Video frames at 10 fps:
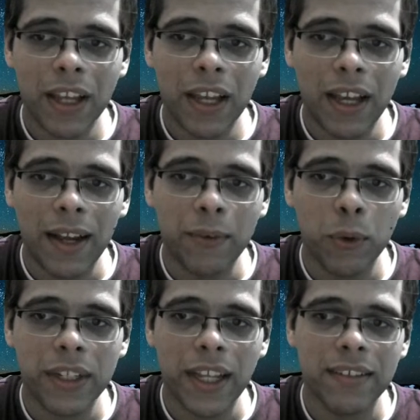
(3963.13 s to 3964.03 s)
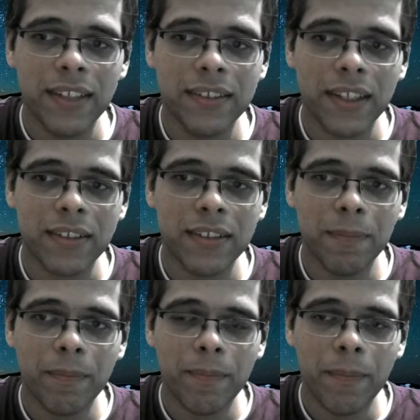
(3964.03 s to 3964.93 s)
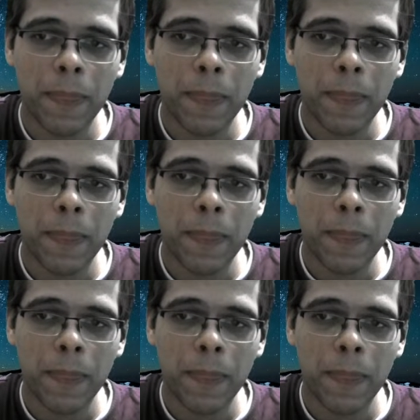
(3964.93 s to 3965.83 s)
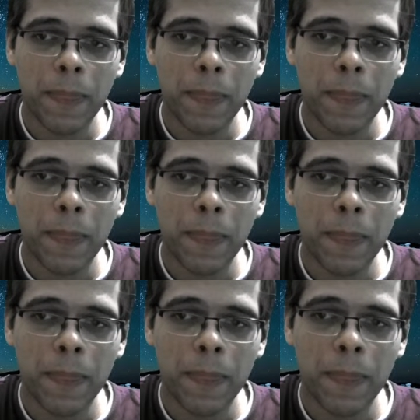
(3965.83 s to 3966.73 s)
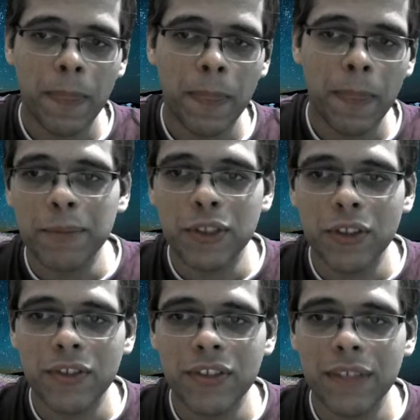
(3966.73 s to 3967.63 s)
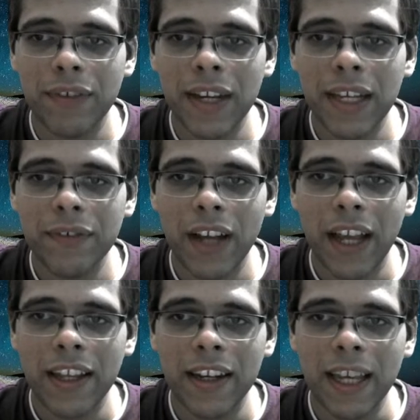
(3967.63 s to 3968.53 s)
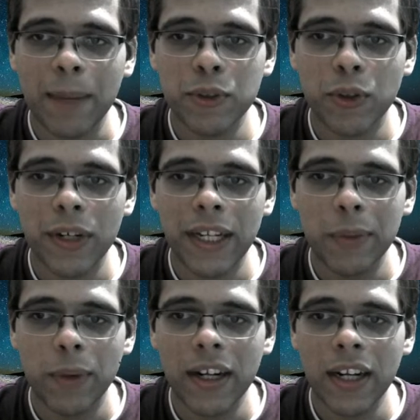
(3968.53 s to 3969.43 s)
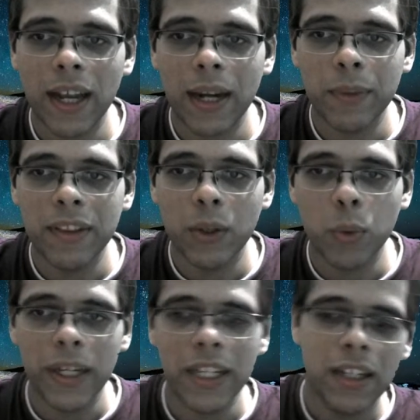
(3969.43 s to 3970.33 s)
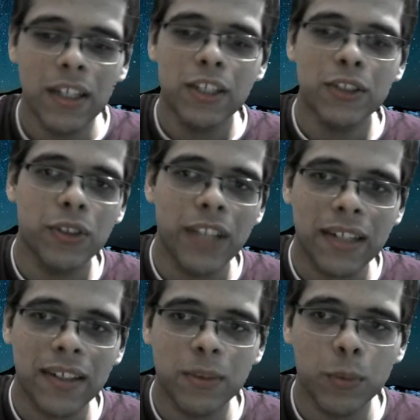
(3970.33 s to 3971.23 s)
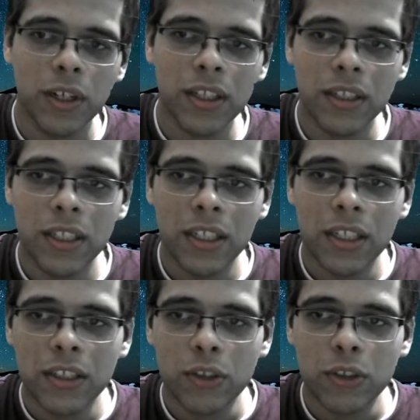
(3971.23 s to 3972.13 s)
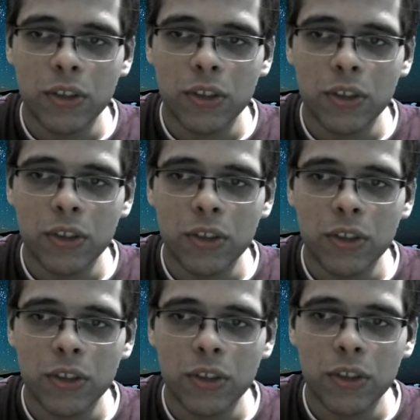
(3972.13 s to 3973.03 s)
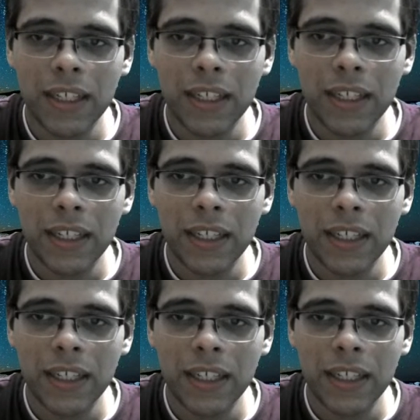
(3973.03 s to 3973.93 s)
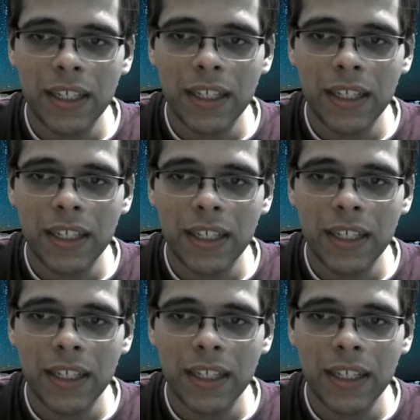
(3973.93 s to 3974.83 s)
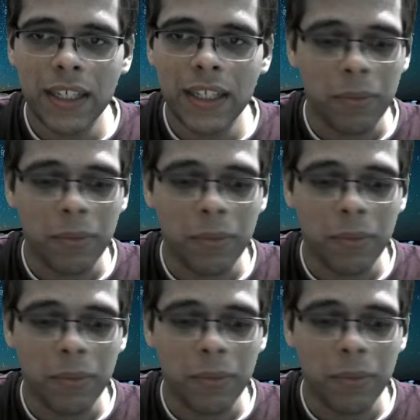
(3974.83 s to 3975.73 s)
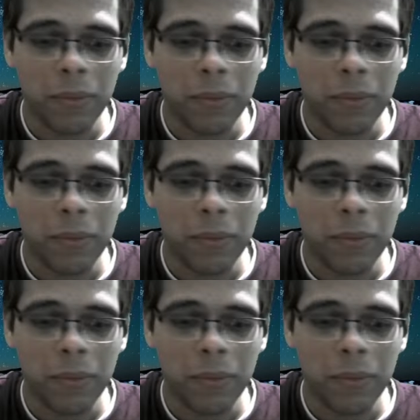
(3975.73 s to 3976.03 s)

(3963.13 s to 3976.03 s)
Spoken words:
and rook takes d6. And if she captures on c5, I can capture on d1 and win the queen. So that doesn't work. So she captured on b3, and now knight takes e4. So I'm just a pawn up here.